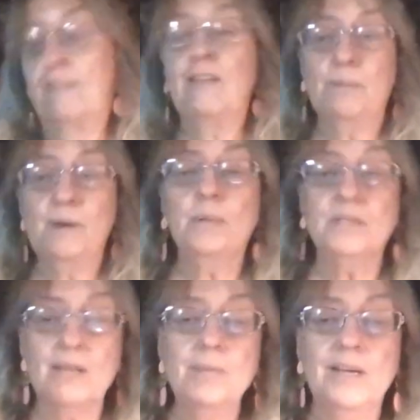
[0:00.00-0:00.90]
I've had people
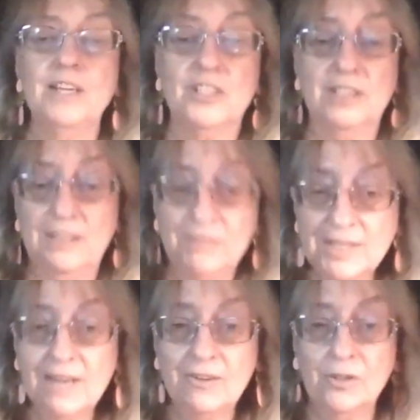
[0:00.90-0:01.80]
tell me I should leave
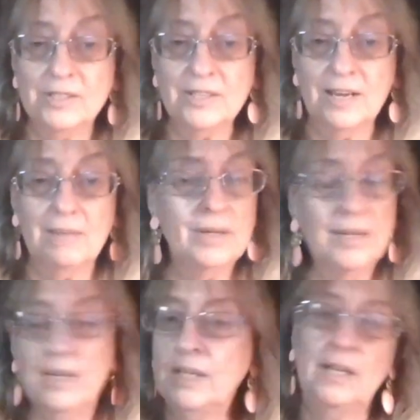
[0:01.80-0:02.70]
it down all the time.
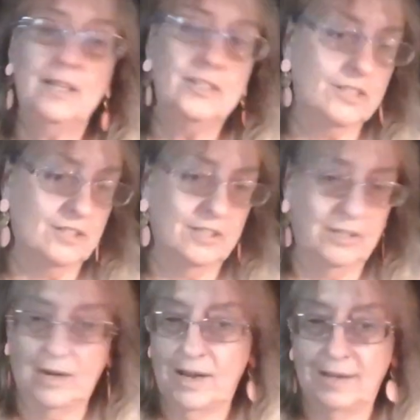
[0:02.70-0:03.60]
It's just
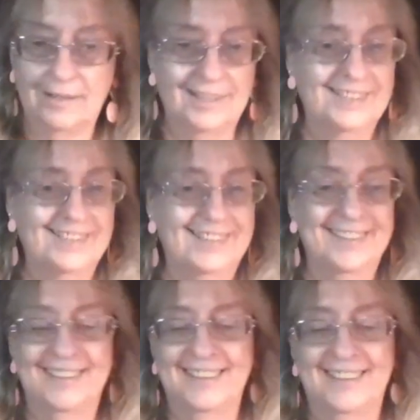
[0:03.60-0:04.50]
too hot.
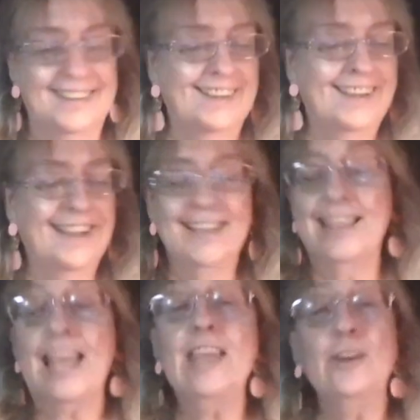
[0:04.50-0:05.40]

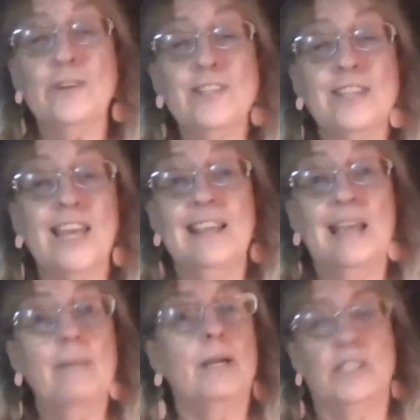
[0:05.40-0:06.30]
Thank you for saying
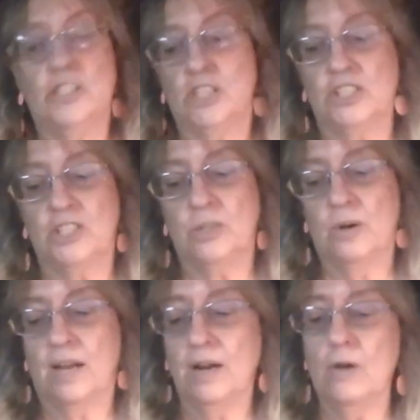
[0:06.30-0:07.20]
that, but it's just too hot.